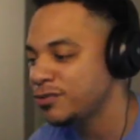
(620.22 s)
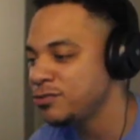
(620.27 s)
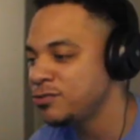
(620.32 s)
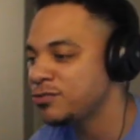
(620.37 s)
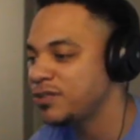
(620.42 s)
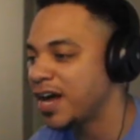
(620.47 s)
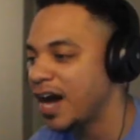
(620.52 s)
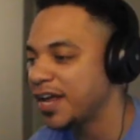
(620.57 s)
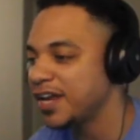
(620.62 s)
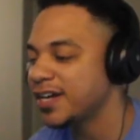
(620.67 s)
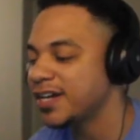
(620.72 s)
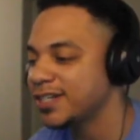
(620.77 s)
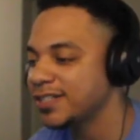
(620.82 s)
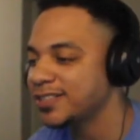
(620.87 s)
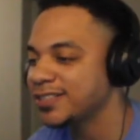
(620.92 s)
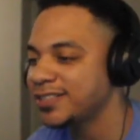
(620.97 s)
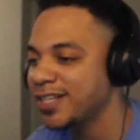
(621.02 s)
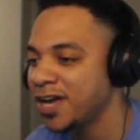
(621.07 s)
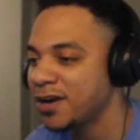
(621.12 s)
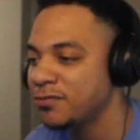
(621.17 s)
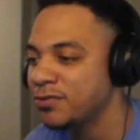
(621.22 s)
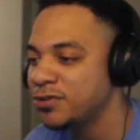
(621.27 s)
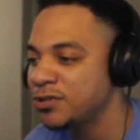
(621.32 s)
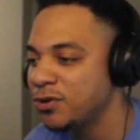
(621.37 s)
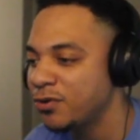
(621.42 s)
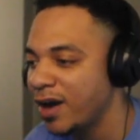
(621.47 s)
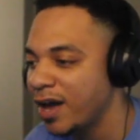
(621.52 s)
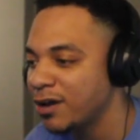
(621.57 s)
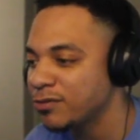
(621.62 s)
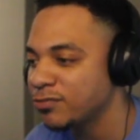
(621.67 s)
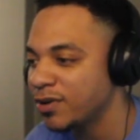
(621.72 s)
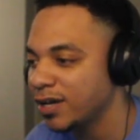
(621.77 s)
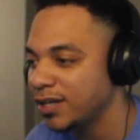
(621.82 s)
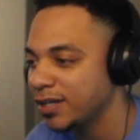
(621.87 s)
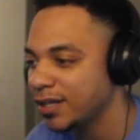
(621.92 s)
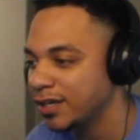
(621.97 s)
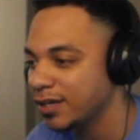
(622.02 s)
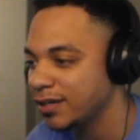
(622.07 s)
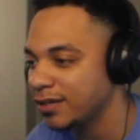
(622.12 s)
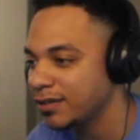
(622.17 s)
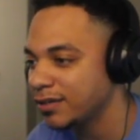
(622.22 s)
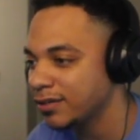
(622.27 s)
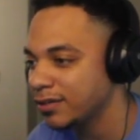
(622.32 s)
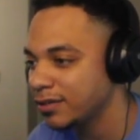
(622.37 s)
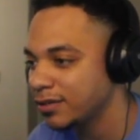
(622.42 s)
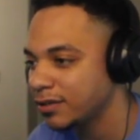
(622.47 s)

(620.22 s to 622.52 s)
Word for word: You gotta understand where you at right now.